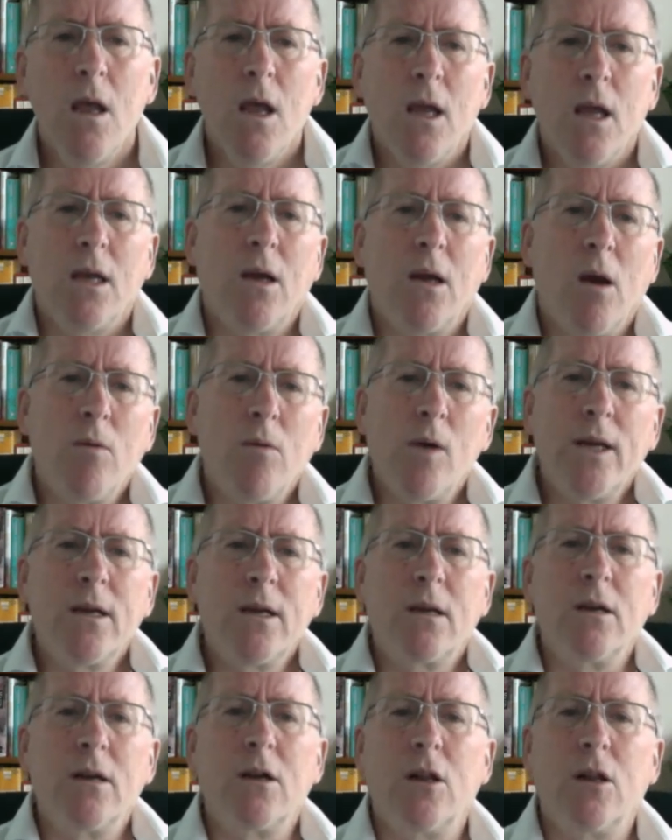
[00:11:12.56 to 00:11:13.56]
Now, I want to
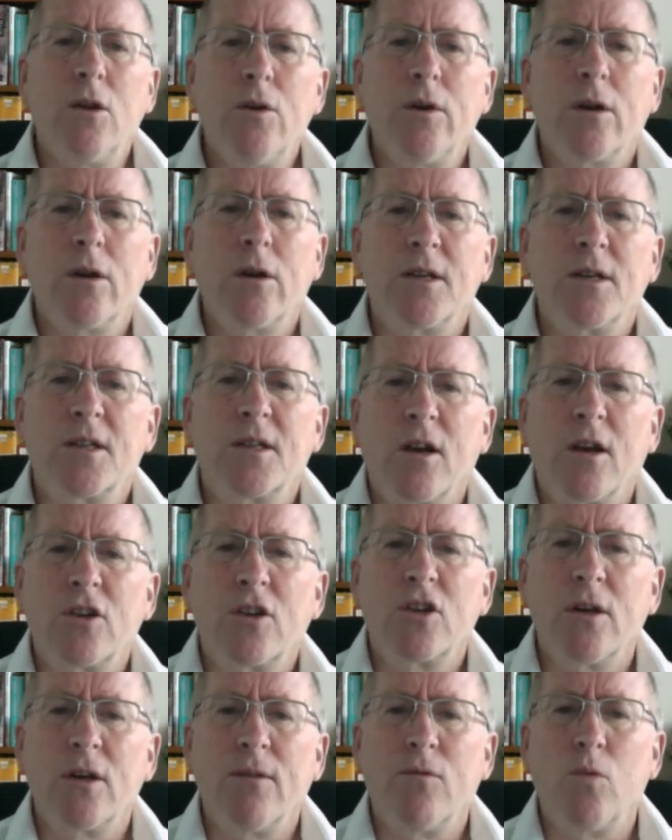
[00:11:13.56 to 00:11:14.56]
conclude our
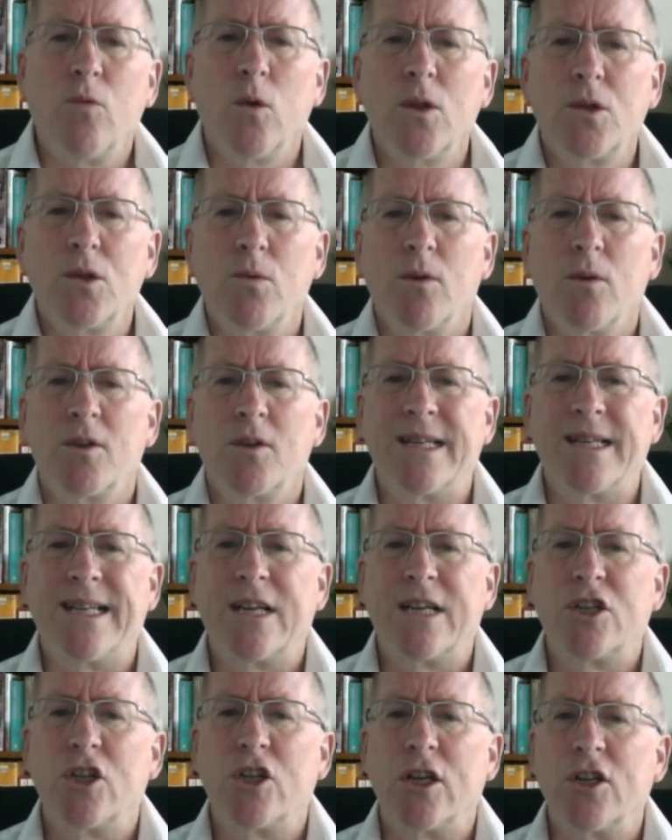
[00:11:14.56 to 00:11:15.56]
discussion of Wordsworth's
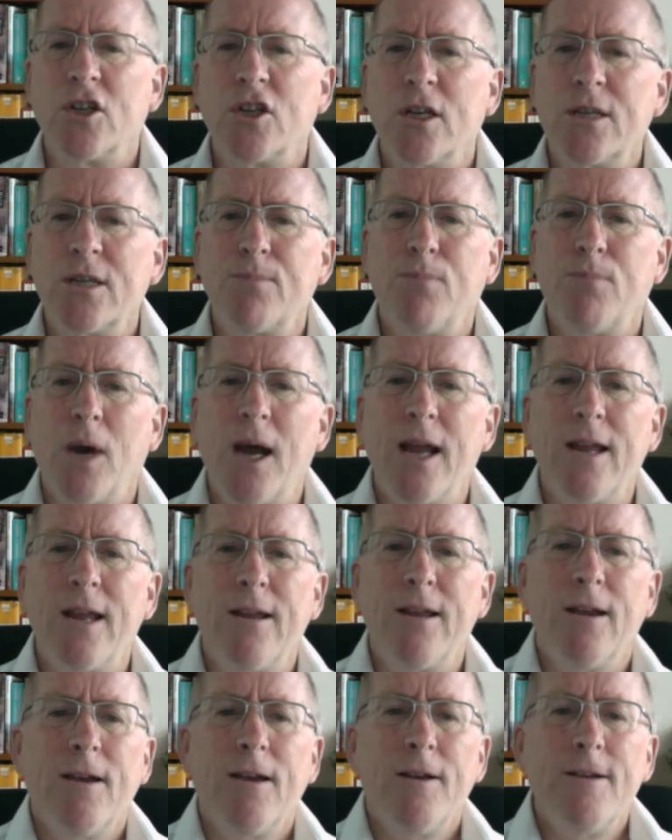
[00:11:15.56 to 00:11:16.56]
diction just by
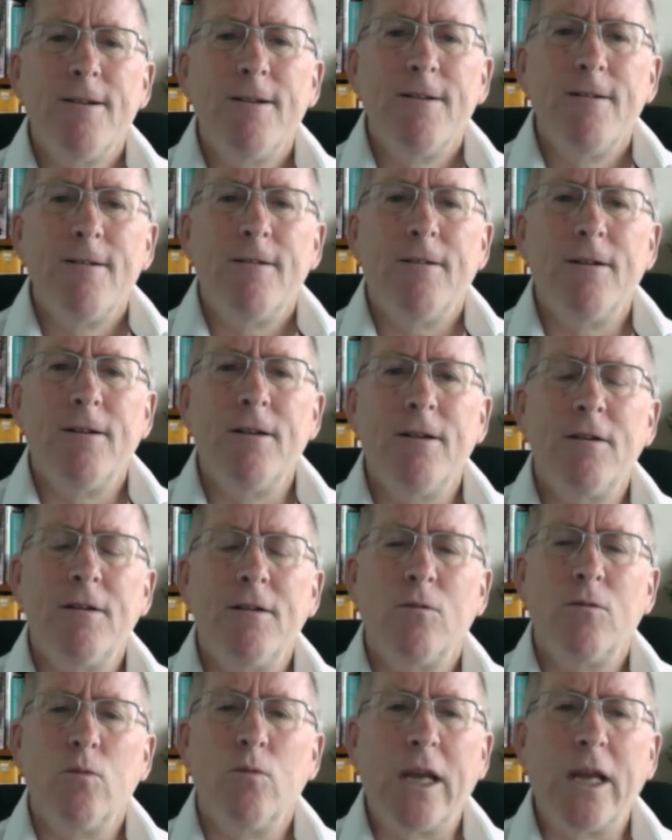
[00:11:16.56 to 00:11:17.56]

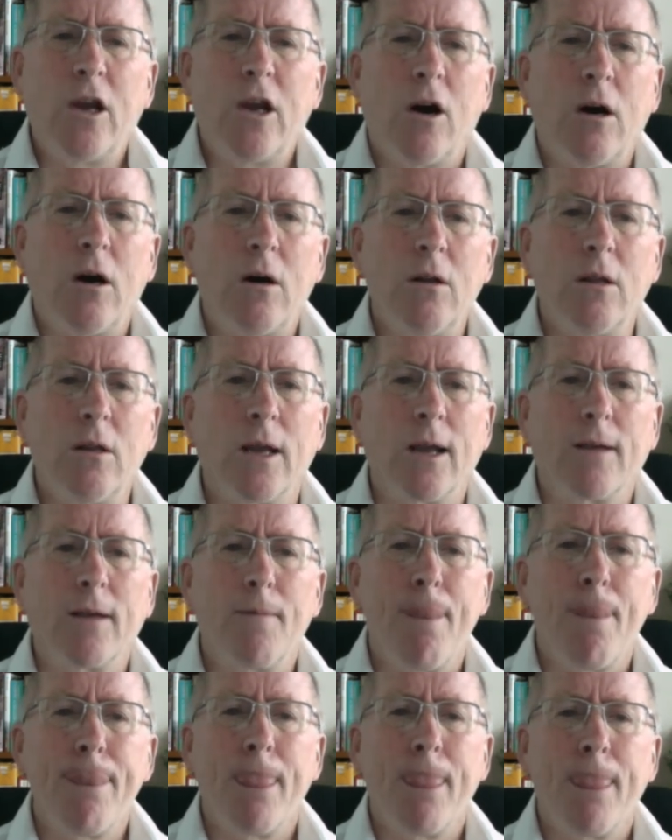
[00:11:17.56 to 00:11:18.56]
recalling
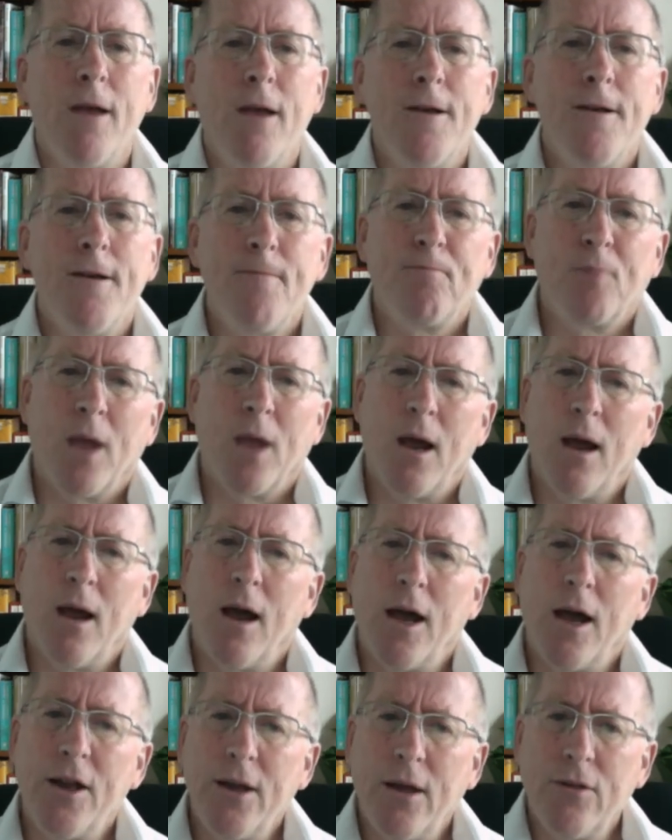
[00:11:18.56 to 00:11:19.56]

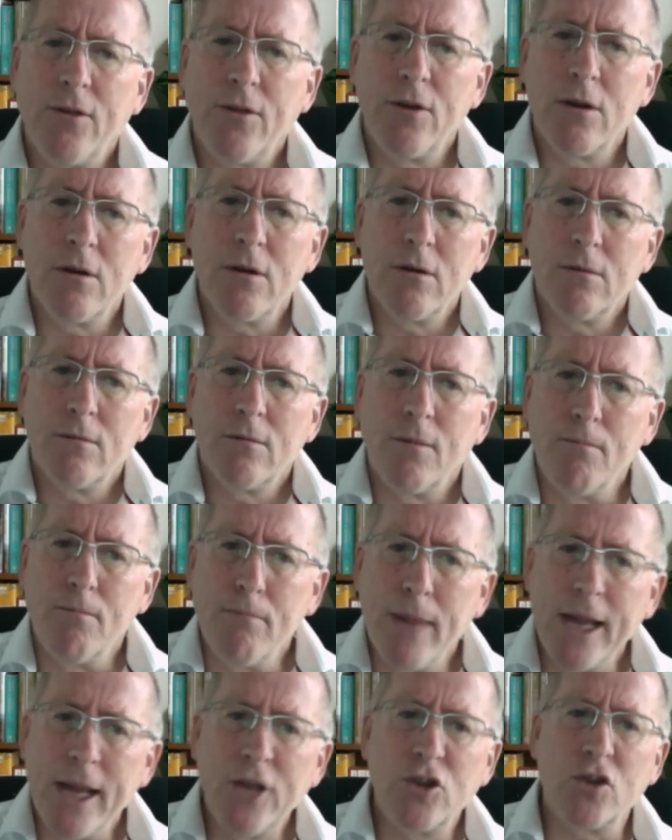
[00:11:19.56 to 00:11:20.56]
another
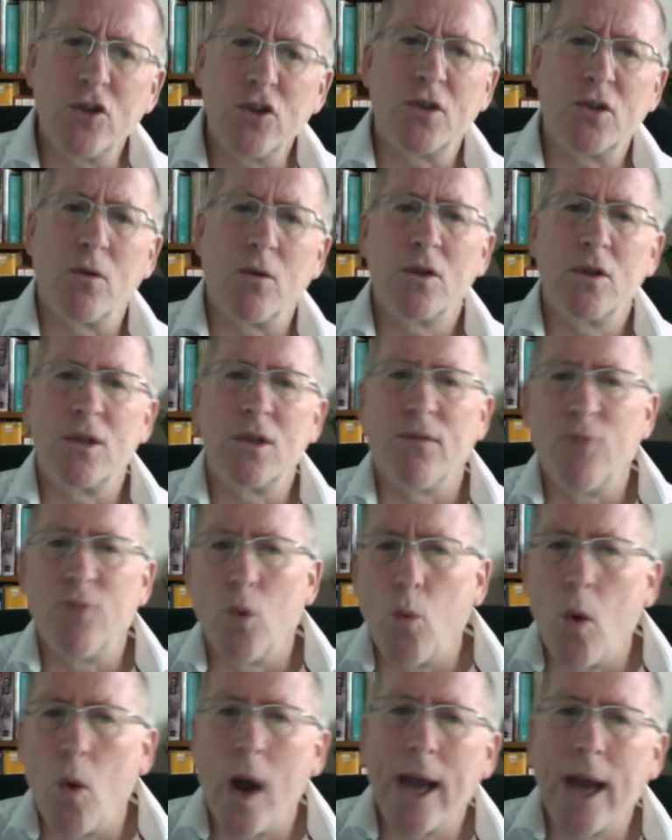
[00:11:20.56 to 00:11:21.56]
major source of a
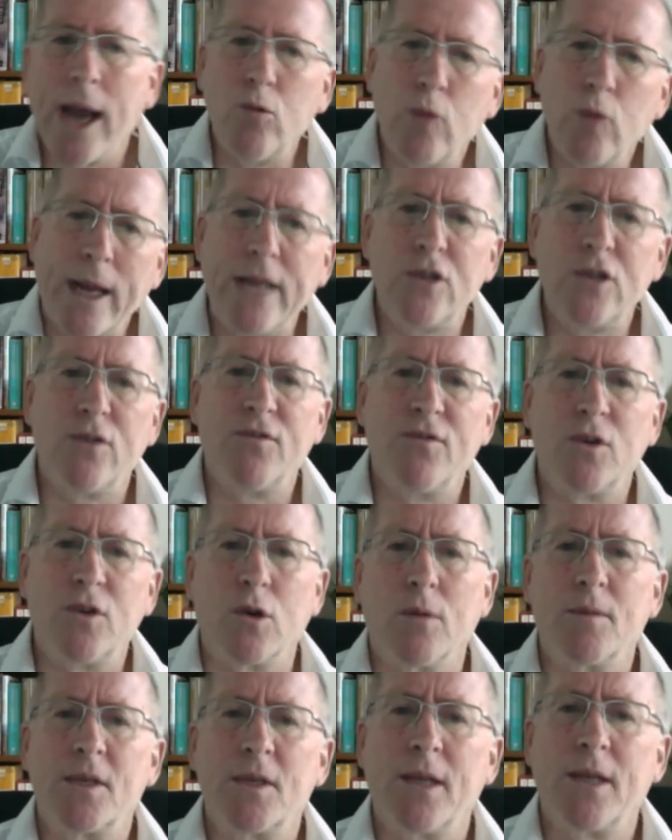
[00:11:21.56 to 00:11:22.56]
wide range of
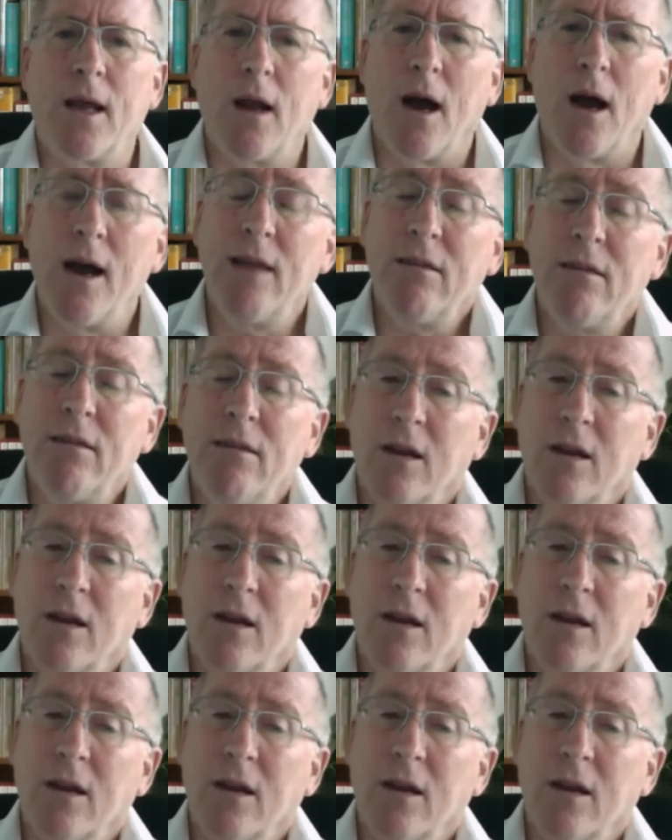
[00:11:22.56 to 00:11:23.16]
terms that I think